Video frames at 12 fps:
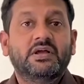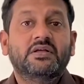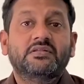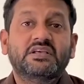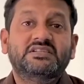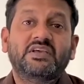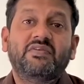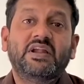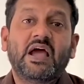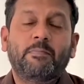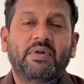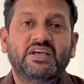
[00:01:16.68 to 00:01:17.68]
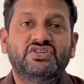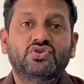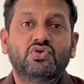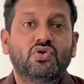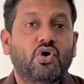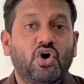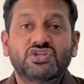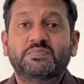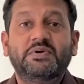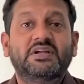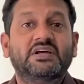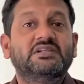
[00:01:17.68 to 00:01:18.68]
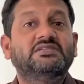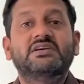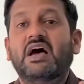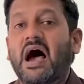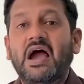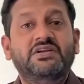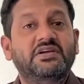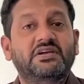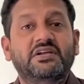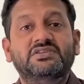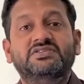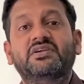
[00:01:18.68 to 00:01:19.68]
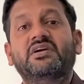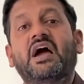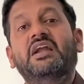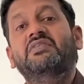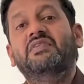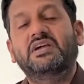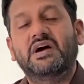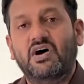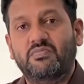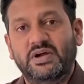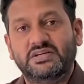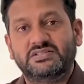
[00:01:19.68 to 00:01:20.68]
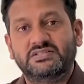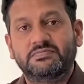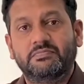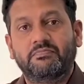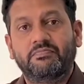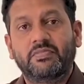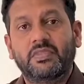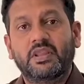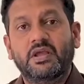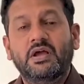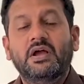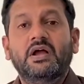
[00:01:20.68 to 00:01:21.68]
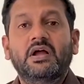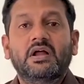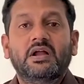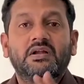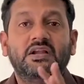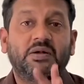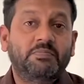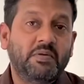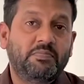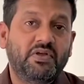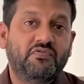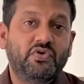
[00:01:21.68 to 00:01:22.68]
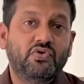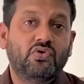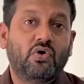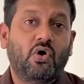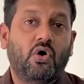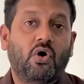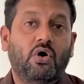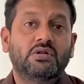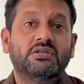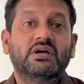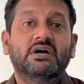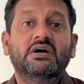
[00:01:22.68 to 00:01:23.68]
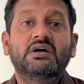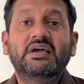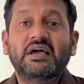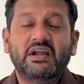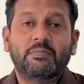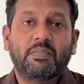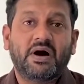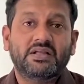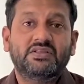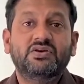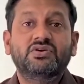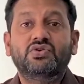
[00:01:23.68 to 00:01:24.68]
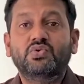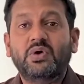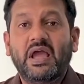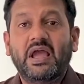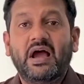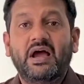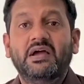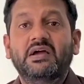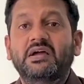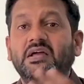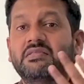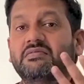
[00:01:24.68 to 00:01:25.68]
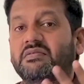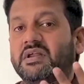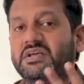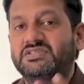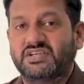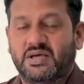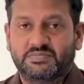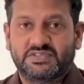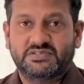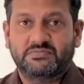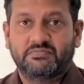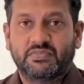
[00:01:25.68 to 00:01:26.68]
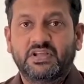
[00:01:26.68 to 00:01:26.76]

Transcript: This even applies to hospitals, IT industry, and even governments. Let me brief you on the career path to AI in 3 steps.